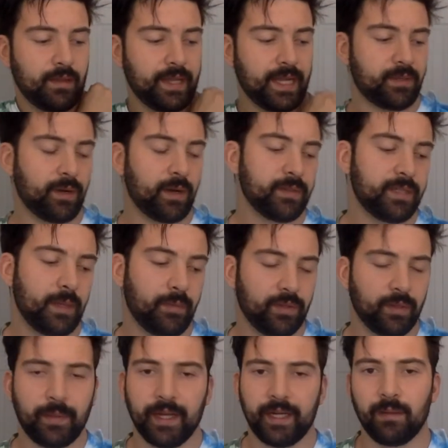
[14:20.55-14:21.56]
that's what I was able to
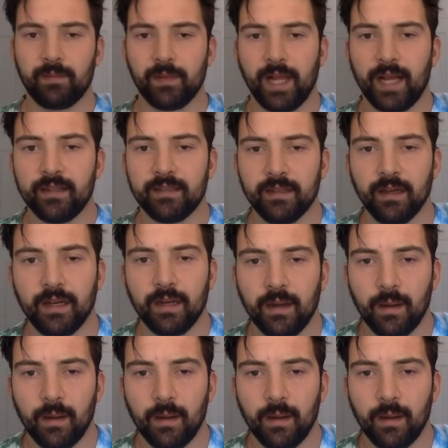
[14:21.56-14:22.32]
pick up last night.